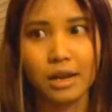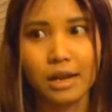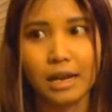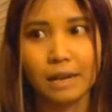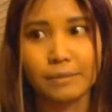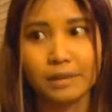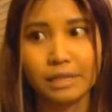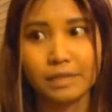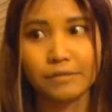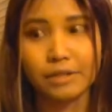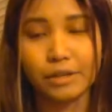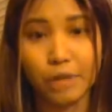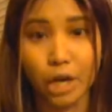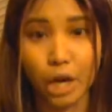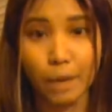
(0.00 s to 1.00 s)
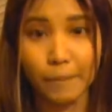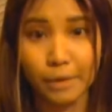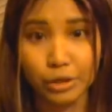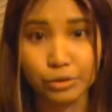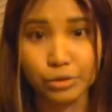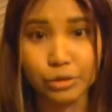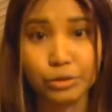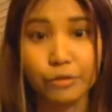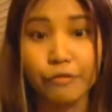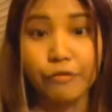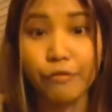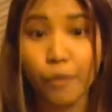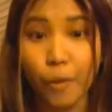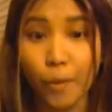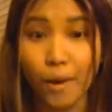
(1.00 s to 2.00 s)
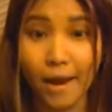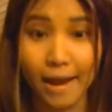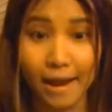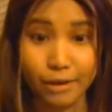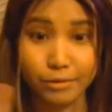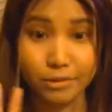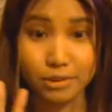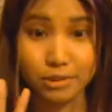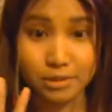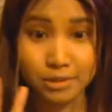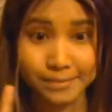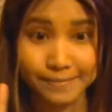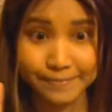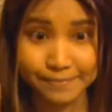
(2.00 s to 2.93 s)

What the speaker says: I believe they recommend you to do 4 hours